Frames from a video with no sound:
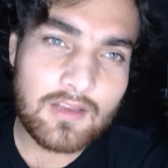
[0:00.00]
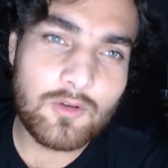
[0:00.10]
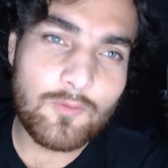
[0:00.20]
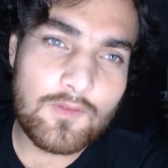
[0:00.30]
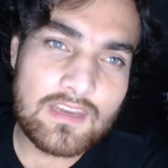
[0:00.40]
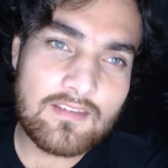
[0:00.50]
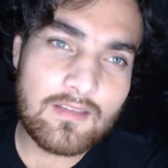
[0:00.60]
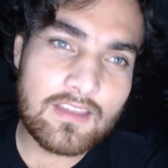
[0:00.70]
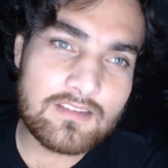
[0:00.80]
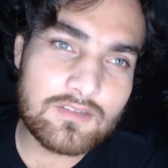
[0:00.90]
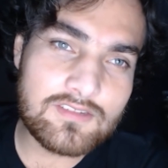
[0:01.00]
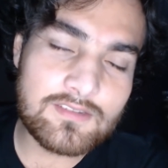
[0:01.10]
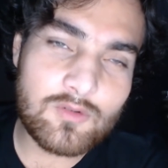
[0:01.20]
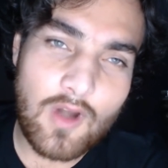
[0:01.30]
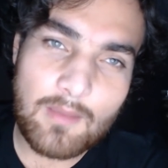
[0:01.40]
Don't forget to
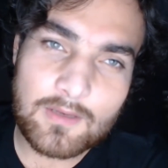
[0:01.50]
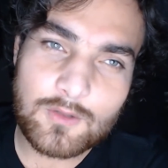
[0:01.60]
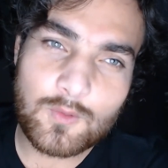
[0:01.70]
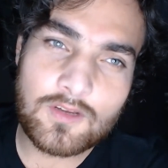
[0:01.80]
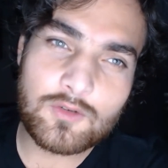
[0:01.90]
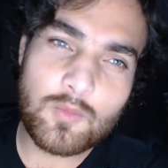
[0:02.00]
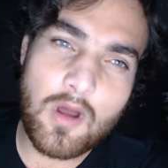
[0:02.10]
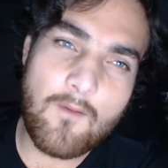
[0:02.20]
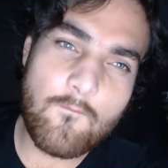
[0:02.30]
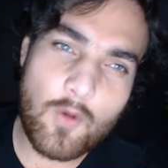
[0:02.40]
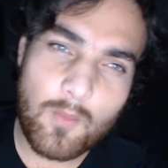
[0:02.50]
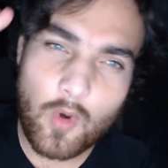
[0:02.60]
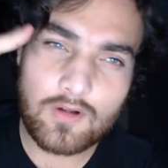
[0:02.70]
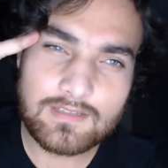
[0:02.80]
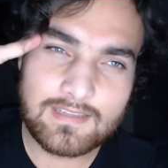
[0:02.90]
subscribe and tune in tomorrow for
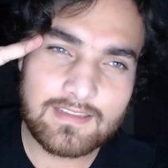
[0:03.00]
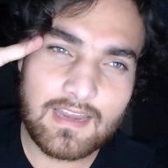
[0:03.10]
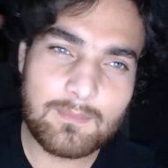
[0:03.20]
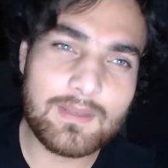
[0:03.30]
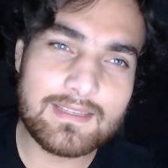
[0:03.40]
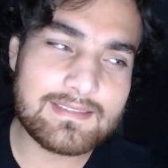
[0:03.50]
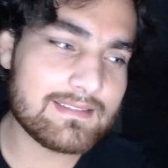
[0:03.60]
more. Till then, peace.